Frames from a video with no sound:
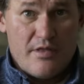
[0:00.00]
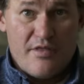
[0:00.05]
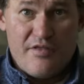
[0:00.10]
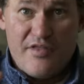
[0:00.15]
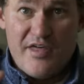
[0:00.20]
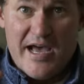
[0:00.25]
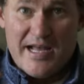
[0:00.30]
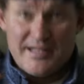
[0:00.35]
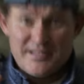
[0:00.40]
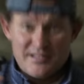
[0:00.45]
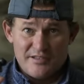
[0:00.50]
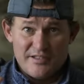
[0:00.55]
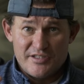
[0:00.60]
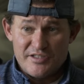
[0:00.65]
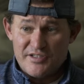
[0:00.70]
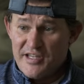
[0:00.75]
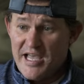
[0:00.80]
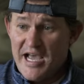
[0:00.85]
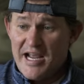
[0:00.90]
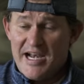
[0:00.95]
that's
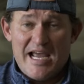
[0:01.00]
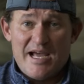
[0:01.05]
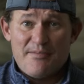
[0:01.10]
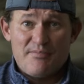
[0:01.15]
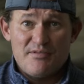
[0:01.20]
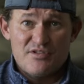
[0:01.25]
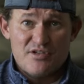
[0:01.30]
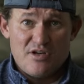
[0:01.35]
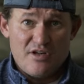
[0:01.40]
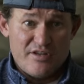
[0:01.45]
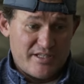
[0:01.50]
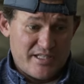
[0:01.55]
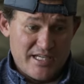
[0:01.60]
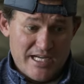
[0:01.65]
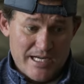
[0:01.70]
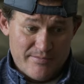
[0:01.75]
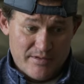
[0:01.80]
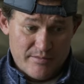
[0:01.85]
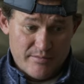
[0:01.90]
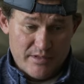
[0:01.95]
that happens all the
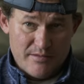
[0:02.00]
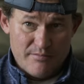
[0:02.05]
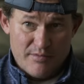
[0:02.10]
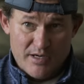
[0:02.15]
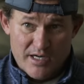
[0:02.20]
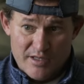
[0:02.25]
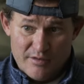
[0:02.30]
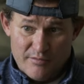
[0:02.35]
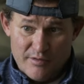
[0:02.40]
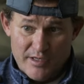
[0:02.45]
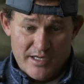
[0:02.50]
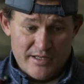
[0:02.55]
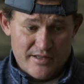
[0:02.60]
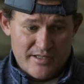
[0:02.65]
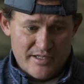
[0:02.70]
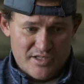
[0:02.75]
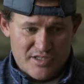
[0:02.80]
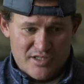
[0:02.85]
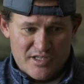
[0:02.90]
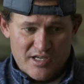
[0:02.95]
time to me. By the way,
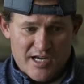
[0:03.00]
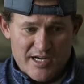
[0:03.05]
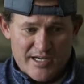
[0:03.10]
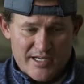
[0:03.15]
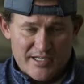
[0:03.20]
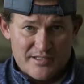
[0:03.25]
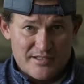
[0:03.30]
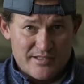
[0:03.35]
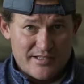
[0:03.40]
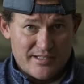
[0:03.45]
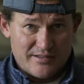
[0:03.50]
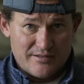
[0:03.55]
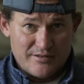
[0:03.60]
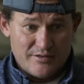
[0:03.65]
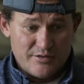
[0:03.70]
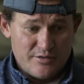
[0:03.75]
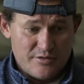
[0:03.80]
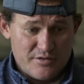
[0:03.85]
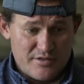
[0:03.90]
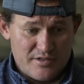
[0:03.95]
these sockets get
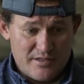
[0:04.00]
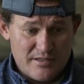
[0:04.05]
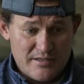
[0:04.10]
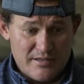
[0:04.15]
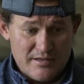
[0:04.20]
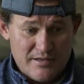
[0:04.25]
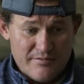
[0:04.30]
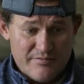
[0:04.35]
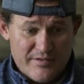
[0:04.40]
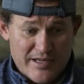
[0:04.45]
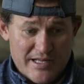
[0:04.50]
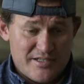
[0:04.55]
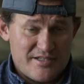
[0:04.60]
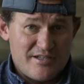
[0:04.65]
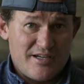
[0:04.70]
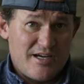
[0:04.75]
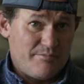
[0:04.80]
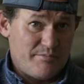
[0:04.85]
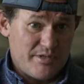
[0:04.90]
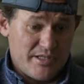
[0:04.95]
loose. That's
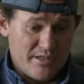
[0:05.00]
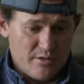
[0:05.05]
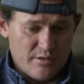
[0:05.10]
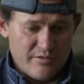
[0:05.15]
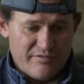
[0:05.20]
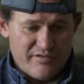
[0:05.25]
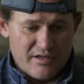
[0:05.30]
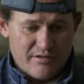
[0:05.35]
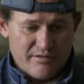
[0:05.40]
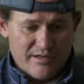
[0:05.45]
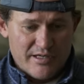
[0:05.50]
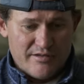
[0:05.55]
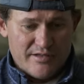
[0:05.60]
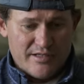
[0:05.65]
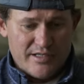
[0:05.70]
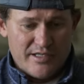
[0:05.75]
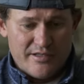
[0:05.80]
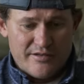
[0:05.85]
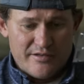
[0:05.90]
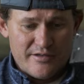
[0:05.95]
not me goofing
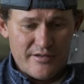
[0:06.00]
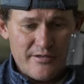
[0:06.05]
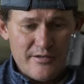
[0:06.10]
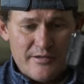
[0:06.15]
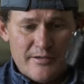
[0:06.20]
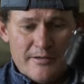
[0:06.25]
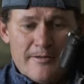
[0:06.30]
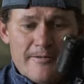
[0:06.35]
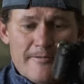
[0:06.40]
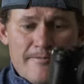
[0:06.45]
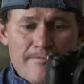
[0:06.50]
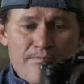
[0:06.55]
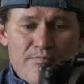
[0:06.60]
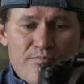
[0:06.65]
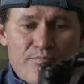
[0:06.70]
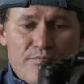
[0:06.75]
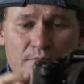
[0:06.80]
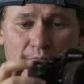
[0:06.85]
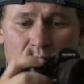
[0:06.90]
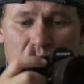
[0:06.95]
around either.
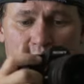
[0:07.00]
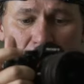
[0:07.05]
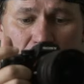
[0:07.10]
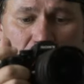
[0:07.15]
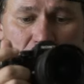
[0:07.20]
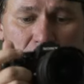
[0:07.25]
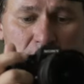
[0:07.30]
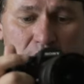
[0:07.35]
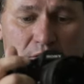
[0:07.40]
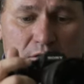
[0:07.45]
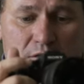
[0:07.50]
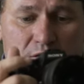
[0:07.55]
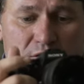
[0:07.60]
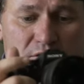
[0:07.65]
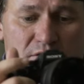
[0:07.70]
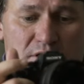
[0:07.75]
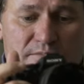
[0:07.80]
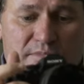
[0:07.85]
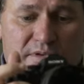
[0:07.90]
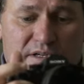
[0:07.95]

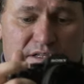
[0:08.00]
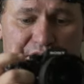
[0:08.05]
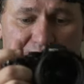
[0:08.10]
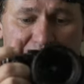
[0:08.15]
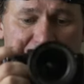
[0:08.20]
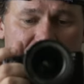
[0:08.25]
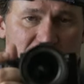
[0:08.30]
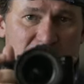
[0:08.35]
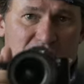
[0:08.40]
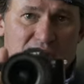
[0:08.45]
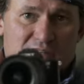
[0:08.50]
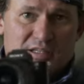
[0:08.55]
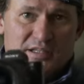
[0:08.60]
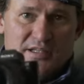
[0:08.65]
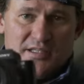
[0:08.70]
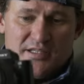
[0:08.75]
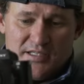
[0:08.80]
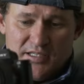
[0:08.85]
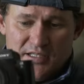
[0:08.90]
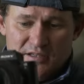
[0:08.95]
So I'm gonna try to get
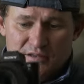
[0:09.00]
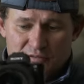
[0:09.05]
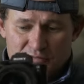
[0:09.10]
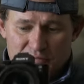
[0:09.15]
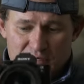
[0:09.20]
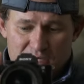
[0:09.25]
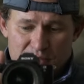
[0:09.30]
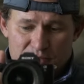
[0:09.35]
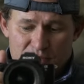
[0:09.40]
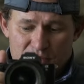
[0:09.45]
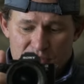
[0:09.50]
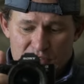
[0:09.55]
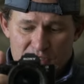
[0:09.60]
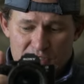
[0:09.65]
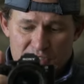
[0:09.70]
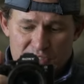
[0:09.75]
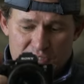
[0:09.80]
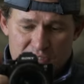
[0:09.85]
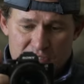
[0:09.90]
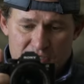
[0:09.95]
this in the right
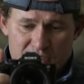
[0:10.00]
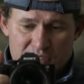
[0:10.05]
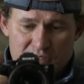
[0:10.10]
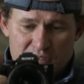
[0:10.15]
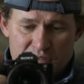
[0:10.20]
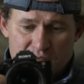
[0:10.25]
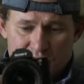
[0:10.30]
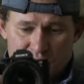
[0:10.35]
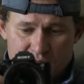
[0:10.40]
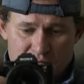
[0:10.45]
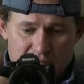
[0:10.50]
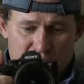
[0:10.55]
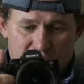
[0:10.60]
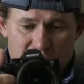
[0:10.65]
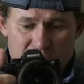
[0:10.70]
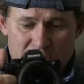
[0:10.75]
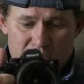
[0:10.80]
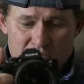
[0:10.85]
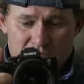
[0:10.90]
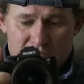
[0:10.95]
position here.
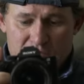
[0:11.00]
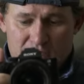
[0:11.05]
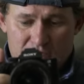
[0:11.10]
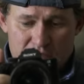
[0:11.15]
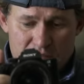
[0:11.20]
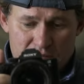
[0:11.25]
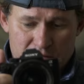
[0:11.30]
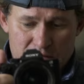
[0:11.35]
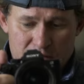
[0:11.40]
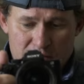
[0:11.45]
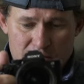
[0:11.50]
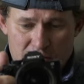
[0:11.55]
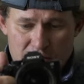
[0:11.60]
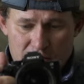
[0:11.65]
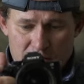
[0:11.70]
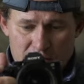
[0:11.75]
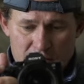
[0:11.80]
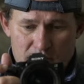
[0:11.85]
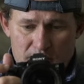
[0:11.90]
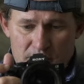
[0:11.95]
Okay.
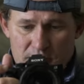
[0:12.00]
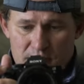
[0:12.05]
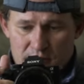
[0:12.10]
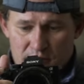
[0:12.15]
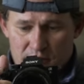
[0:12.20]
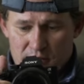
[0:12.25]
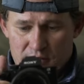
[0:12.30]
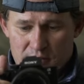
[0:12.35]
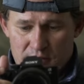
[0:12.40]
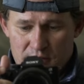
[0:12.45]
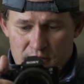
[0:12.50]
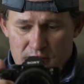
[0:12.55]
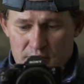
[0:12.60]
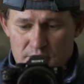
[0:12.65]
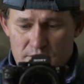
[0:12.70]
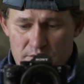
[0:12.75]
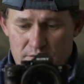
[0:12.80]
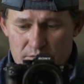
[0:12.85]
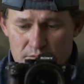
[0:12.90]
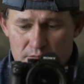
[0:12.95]

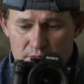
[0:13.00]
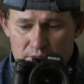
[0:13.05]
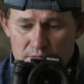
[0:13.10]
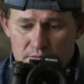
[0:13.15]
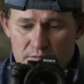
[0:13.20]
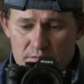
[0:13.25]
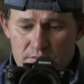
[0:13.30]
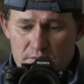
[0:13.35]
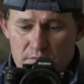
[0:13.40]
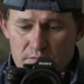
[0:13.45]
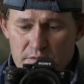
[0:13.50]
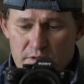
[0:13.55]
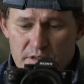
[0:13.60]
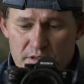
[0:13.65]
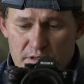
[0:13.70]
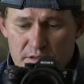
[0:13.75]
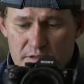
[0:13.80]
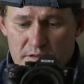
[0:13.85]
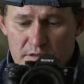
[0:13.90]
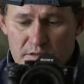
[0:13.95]
Um,
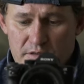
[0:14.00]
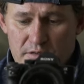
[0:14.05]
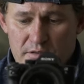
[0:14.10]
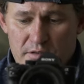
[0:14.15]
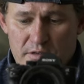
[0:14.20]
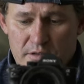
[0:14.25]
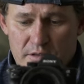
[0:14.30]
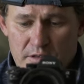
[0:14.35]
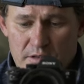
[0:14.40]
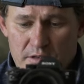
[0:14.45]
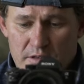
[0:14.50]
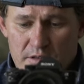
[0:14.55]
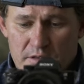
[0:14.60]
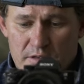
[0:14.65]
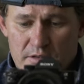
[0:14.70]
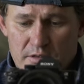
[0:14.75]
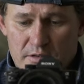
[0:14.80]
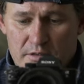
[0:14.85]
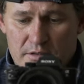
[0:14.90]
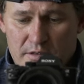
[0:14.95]
okay.
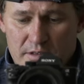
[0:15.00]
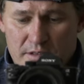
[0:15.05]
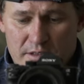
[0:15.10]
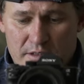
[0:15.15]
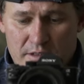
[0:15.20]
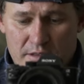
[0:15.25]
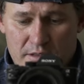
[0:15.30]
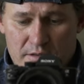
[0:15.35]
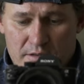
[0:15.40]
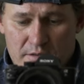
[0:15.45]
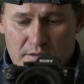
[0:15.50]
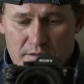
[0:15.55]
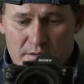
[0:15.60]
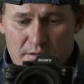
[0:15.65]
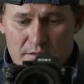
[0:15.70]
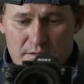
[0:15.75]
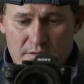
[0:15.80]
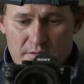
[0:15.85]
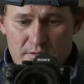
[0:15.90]
And